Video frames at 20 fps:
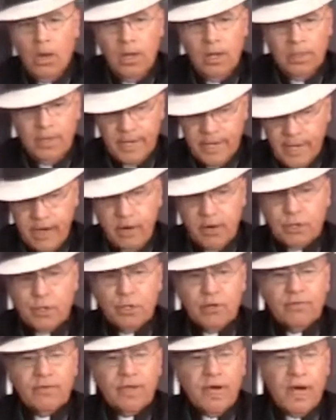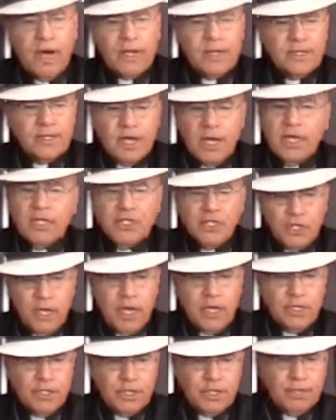The character of God is
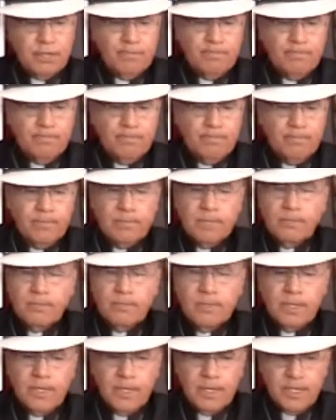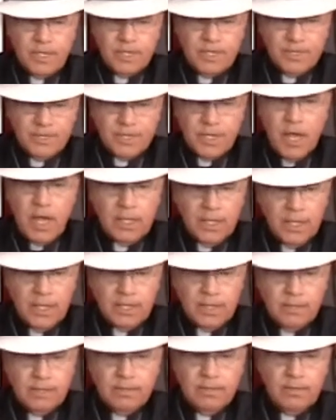unchanging. It is solid.
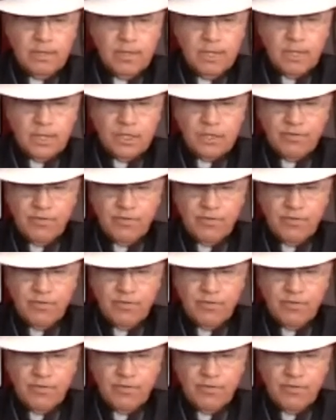It is